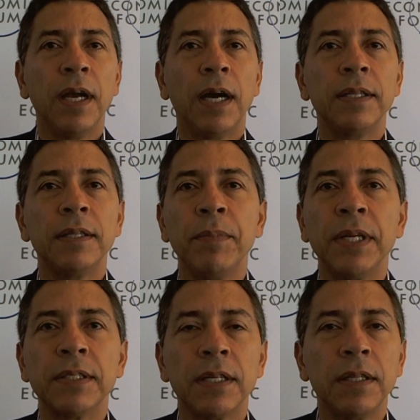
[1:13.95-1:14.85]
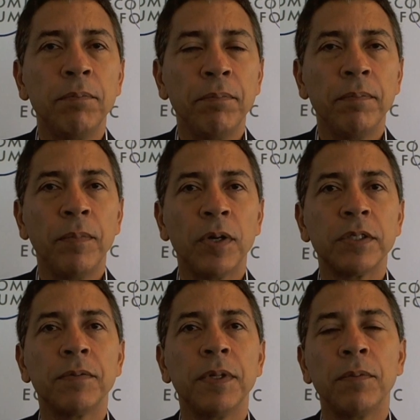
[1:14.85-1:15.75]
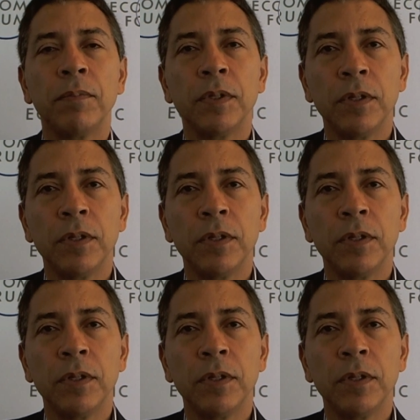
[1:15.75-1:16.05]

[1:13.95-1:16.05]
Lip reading: and that means that in most of